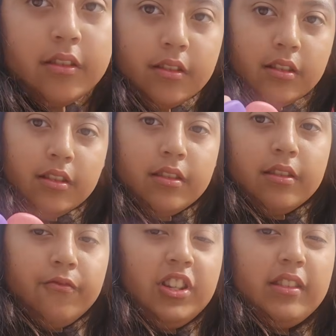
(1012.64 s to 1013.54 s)
because
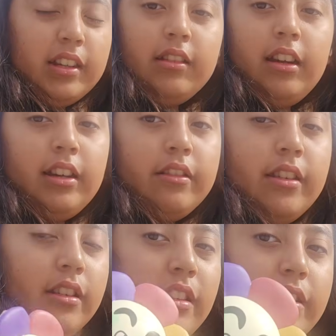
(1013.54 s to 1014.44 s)
V's like a 9 out of
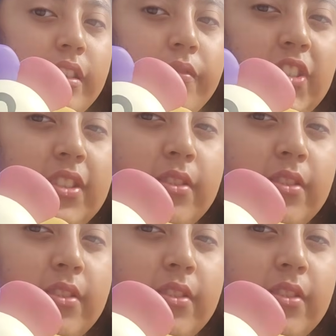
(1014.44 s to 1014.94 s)
10, and I think